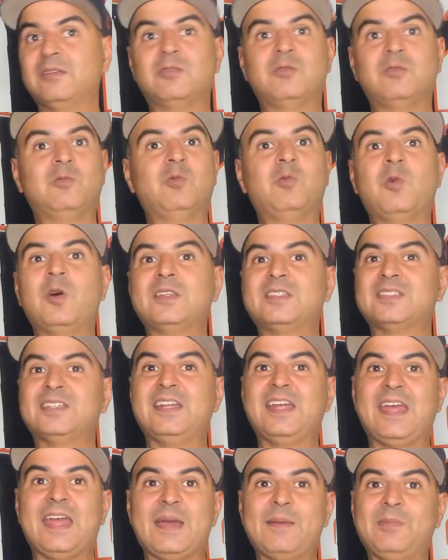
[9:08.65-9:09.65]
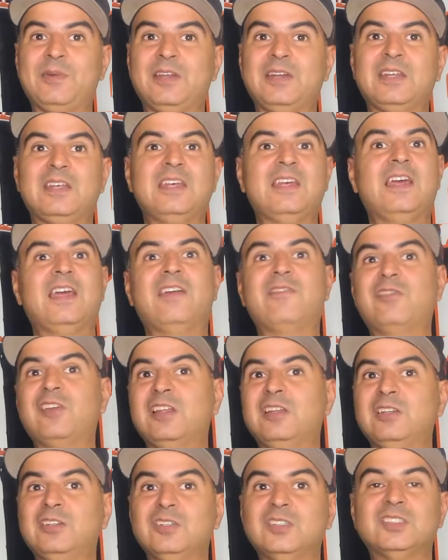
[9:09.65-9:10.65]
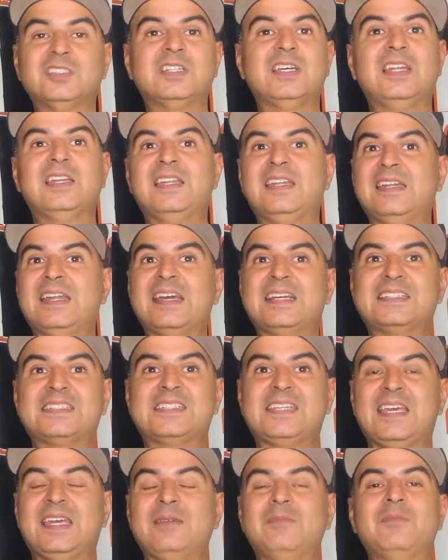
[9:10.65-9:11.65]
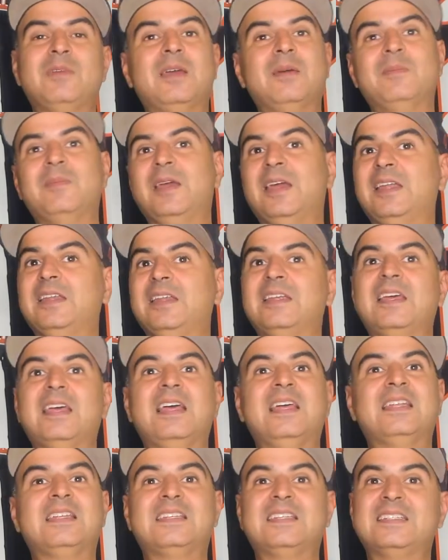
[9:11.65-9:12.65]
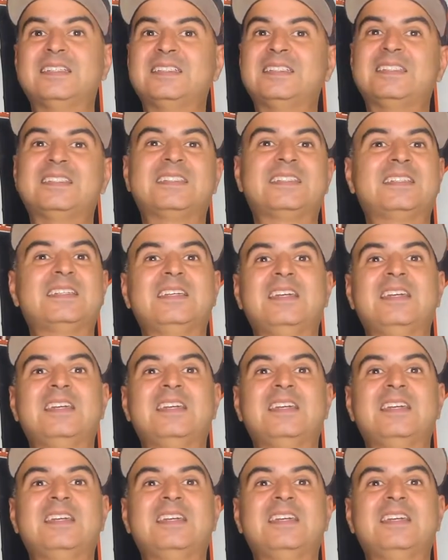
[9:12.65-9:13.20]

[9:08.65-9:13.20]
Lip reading: What's going to happen if you lose the next game? Man, this is...